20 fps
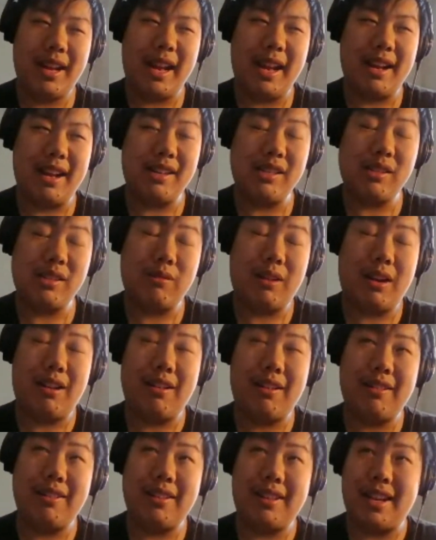Yeah. And
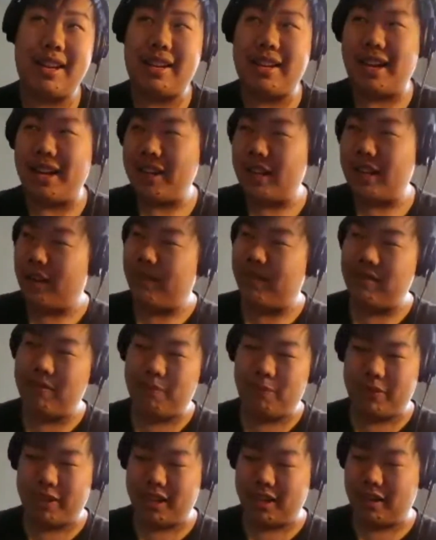while, like, I
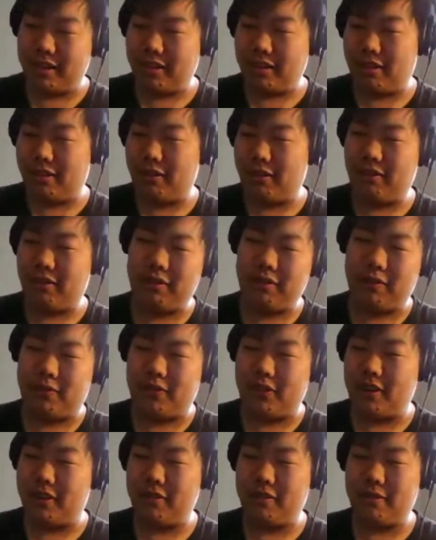know, you know, the
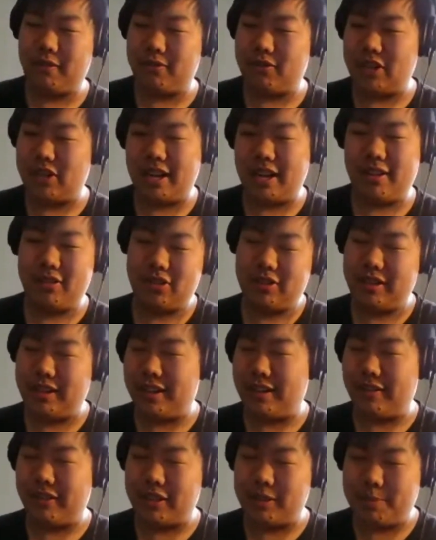old phone
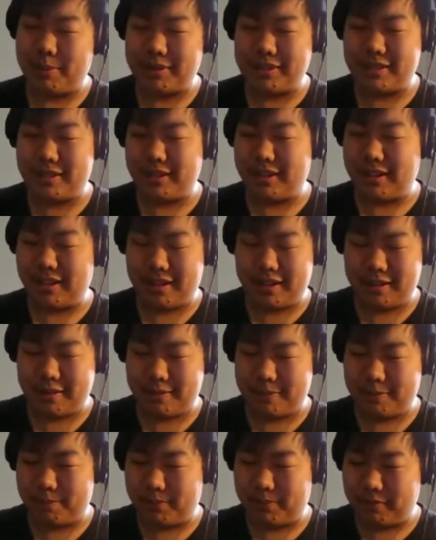challenge, you know, is supposed to,
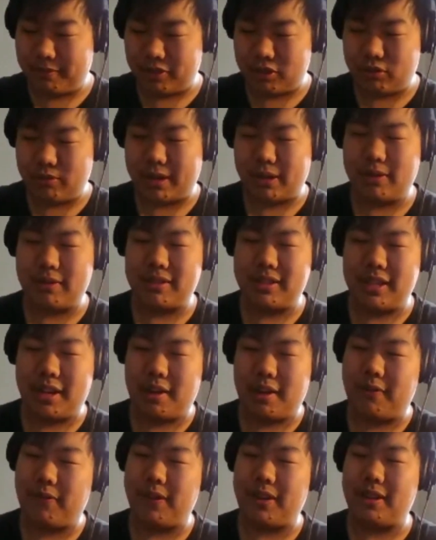you know, restrict
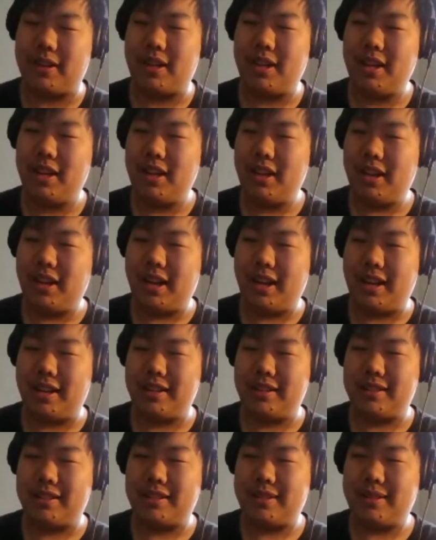yourself and
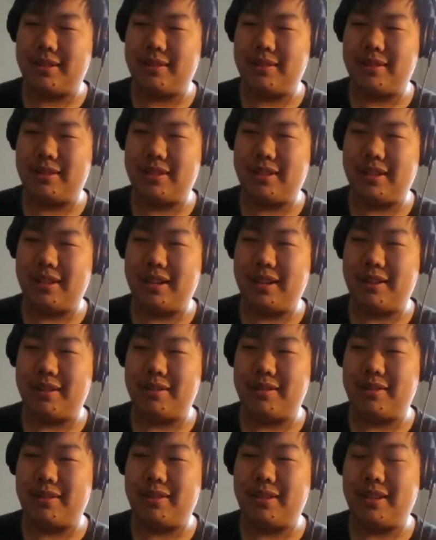and
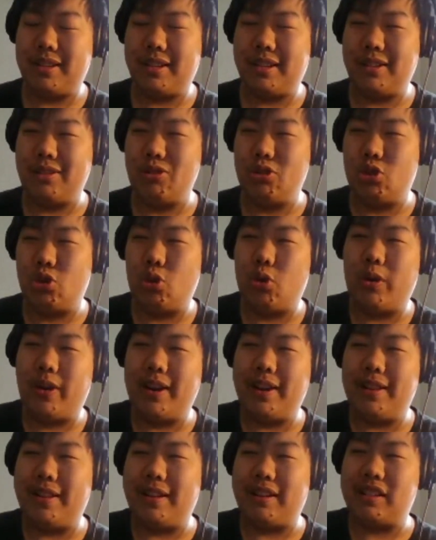and
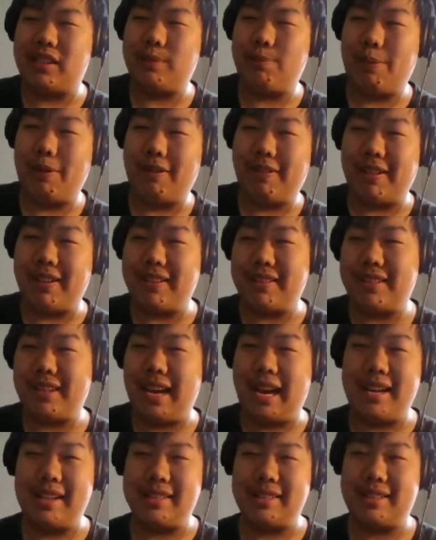enjoy the experience
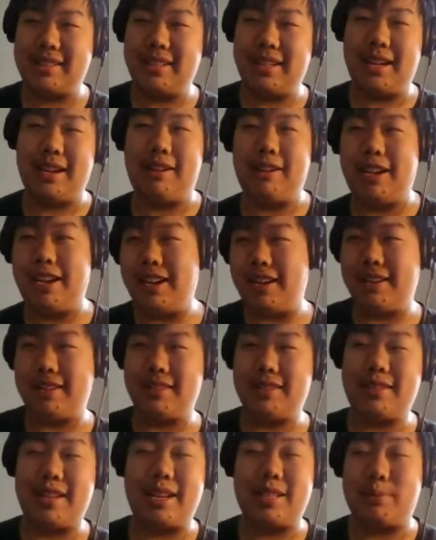as it
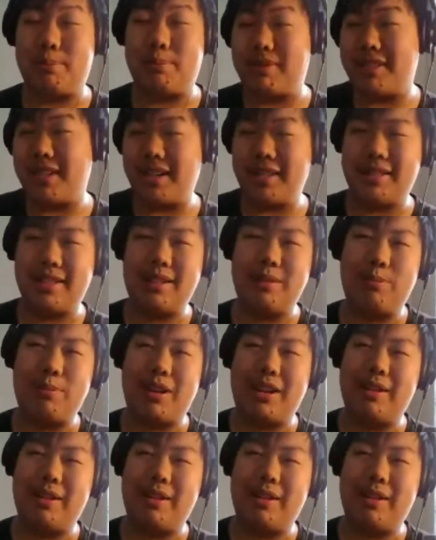is, as presented.